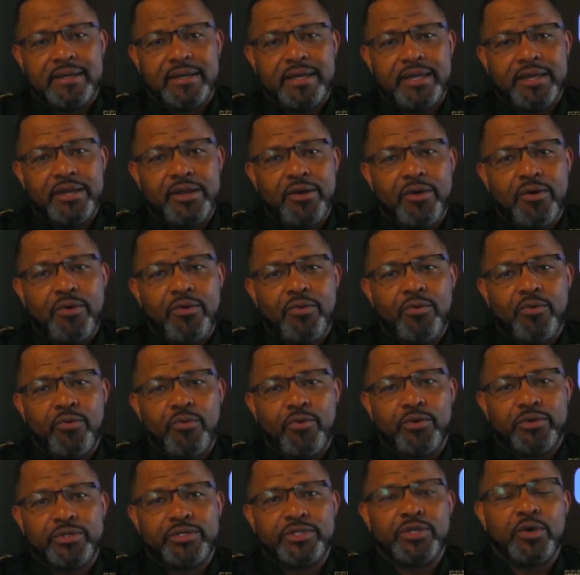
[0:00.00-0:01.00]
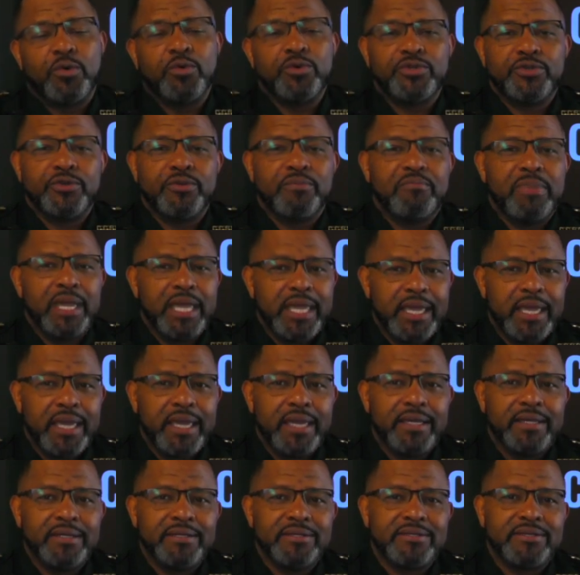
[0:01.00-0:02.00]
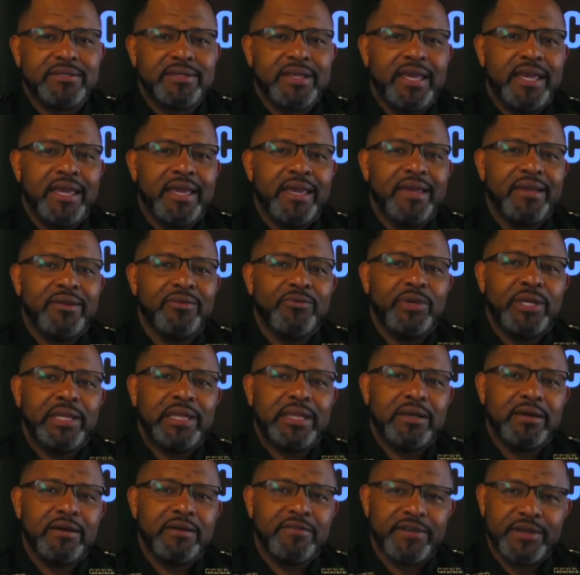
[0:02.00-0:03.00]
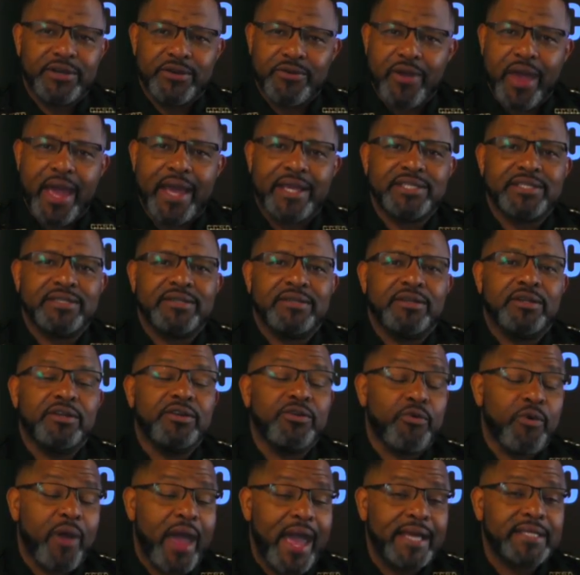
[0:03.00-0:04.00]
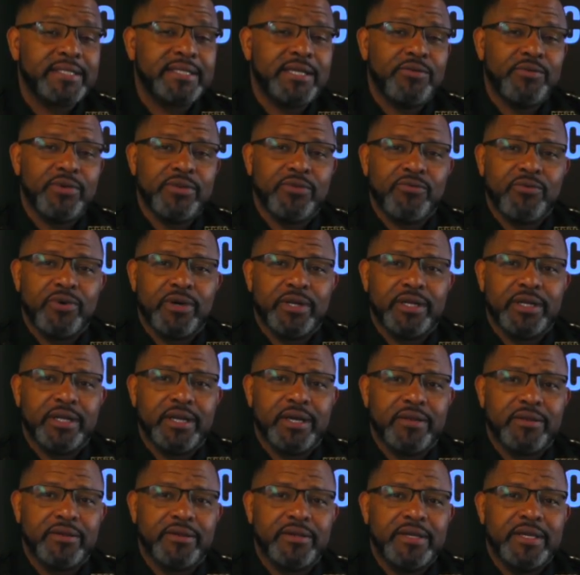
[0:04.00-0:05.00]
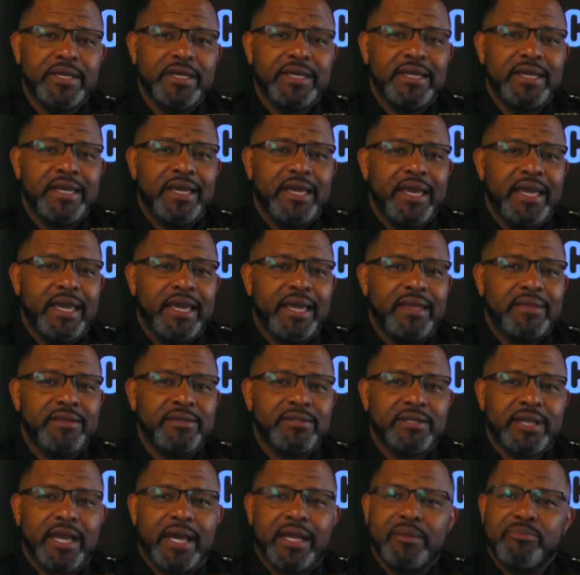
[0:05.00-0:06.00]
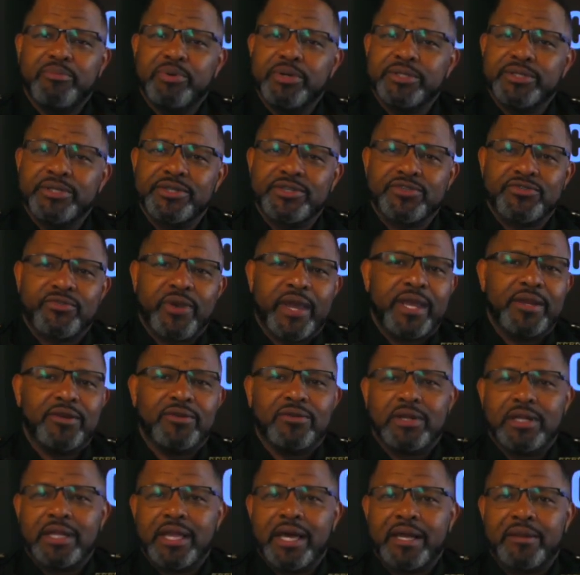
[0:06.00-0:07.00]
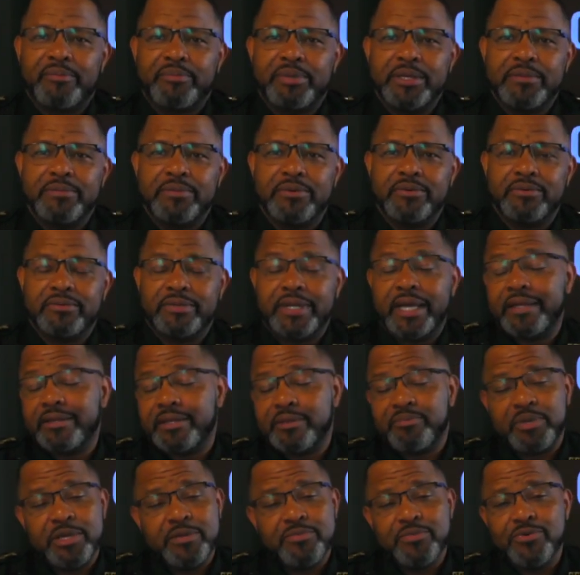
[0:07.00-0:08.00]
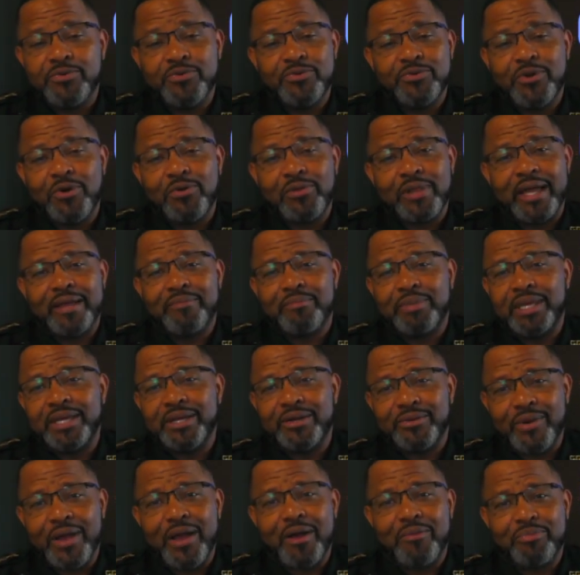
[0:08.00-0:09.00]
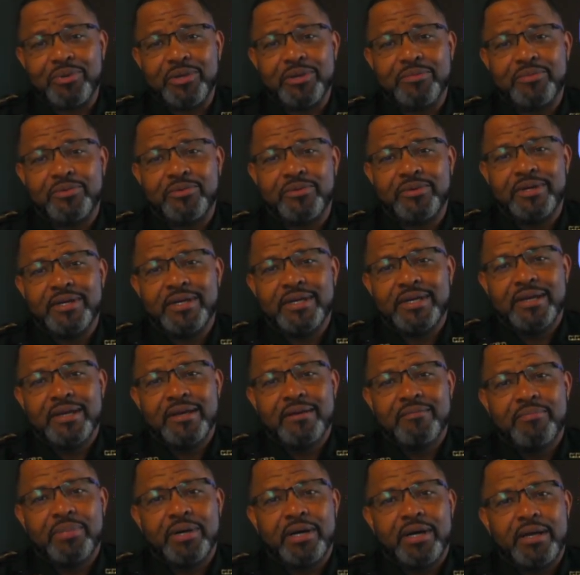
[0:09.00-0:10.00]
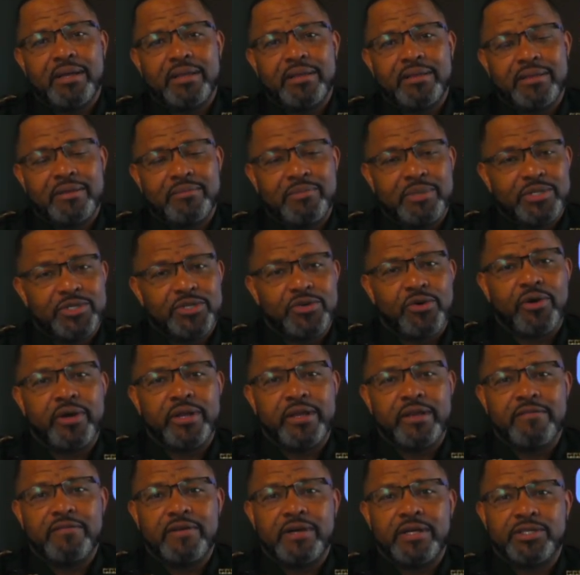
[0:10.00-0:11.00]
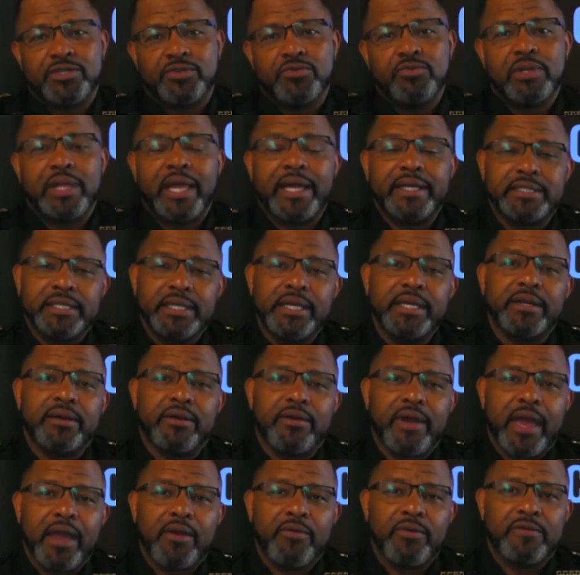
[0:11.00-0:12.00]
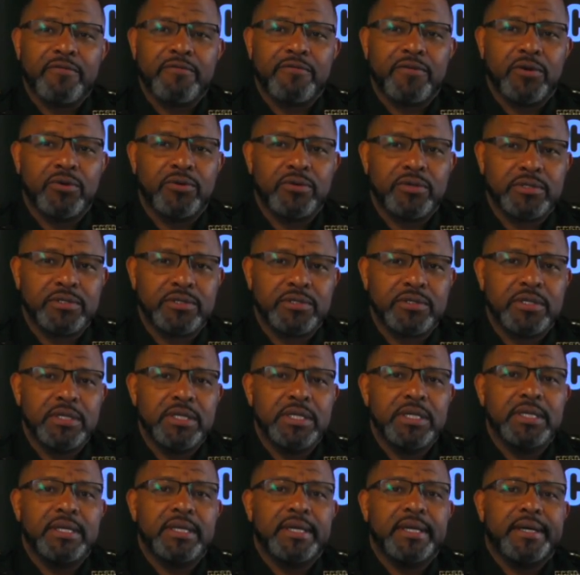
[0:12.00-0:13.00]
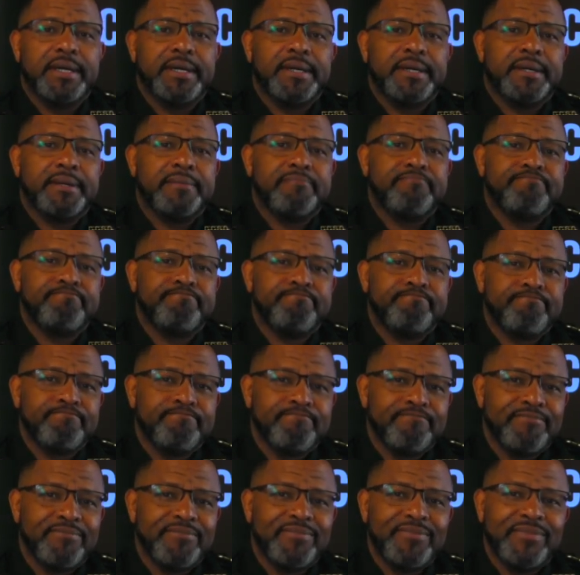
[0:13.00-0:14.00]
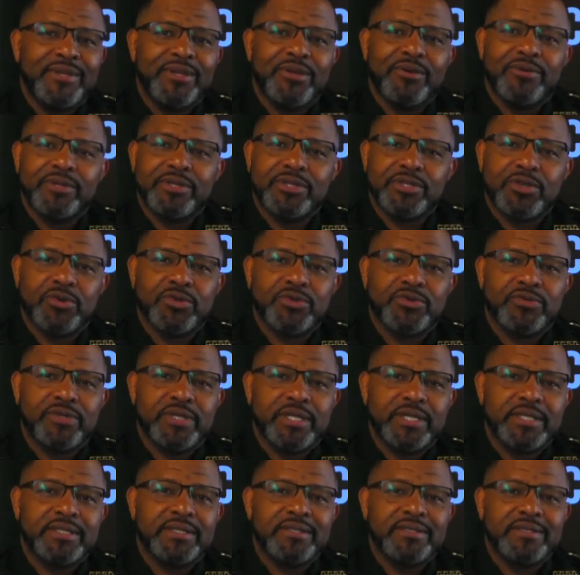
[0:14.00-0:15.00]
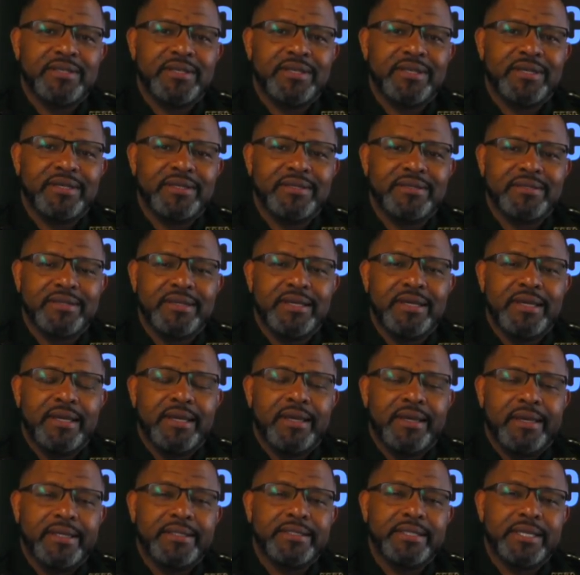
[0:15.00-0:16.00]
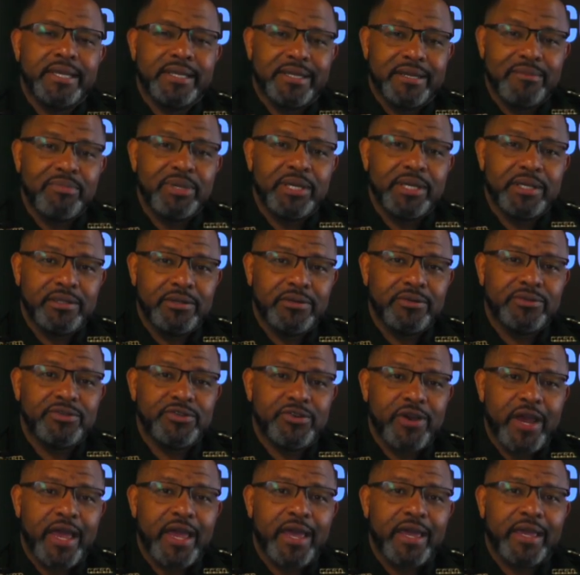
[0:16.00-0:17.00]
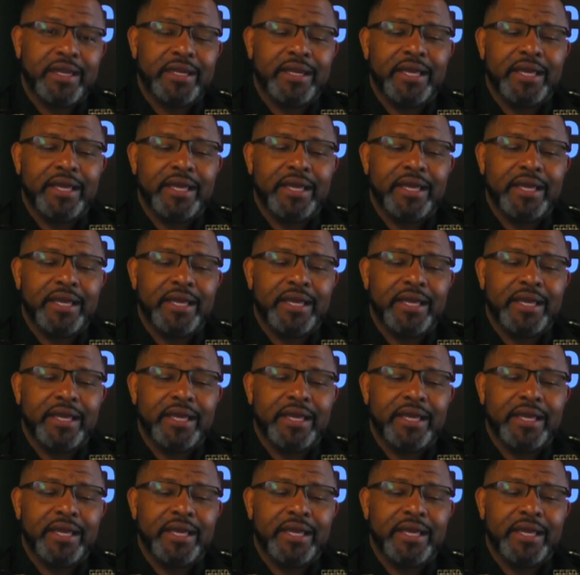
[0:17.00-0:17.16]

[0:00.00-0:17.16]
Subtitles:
You know, we're social beings, and we love interacting with one another. And this kind of puts a strain on a lot of people, not the people who don't like being around people, but the majority of us who like to interact with folks. You know, this social distancing is getting to be a little drag.